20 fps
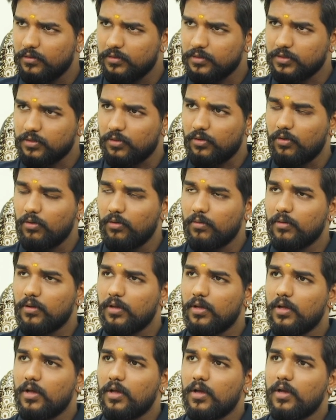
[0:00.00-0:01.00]

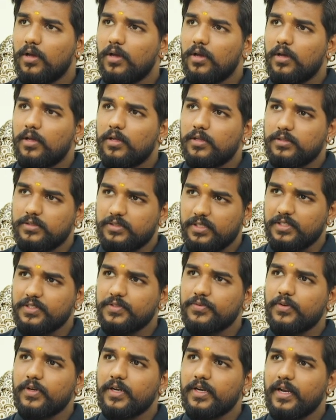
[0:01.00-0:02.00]
So
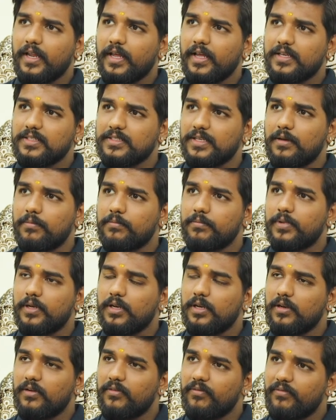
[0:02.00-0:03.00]
just for an
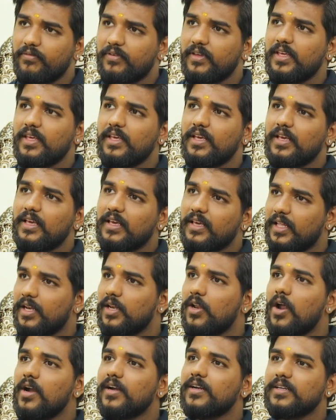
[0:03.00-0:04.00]
example, we
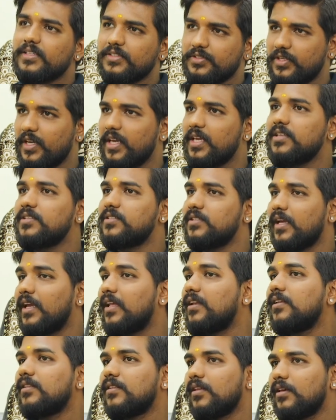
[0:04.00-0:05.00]
cannot change
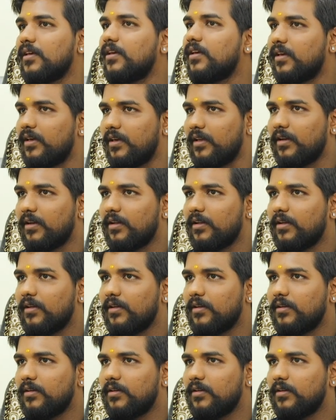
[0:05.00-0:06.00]
anything here.
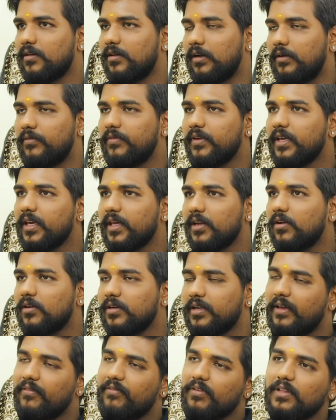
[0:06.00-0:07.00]

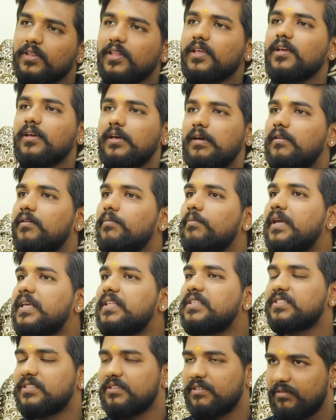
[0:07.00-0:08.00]
Everything
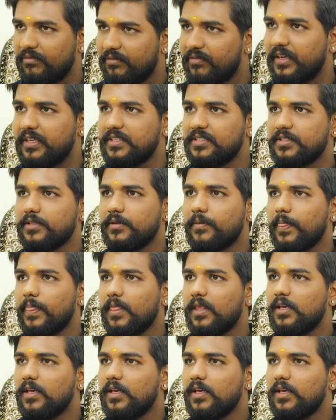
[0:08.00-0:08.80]
remains fixed.